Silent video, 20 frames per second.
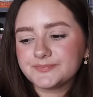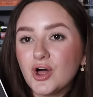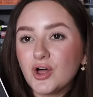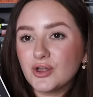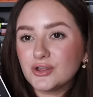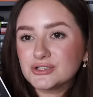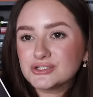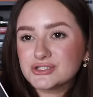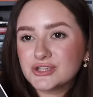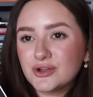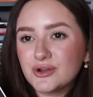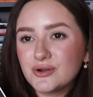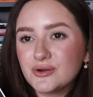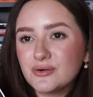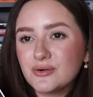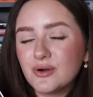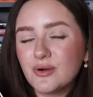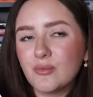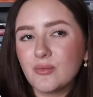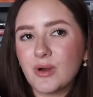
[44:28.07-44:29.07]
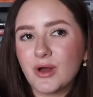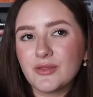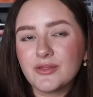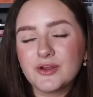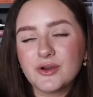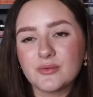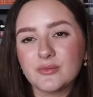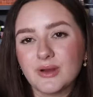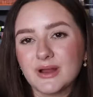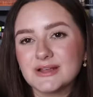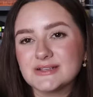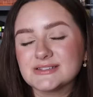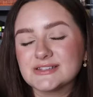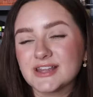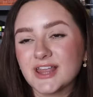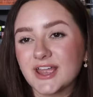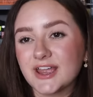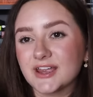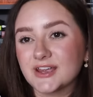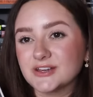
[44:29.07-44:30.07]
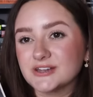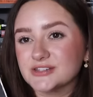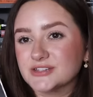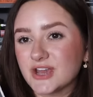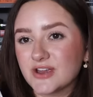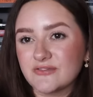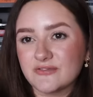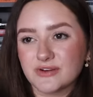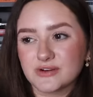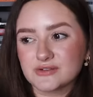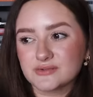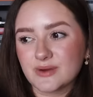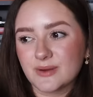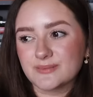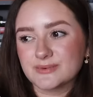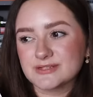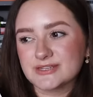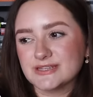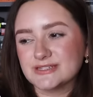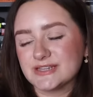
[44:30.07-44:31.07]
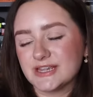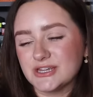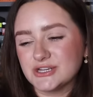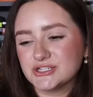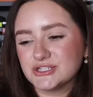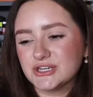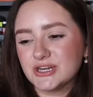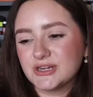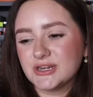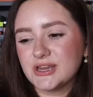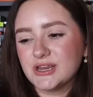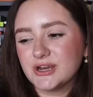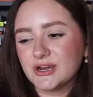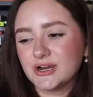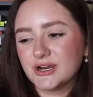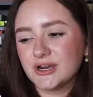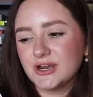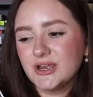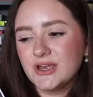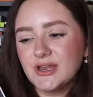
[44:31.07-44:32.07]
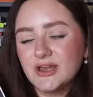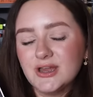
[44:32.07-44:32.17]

Also, while there was like diverse representation in here,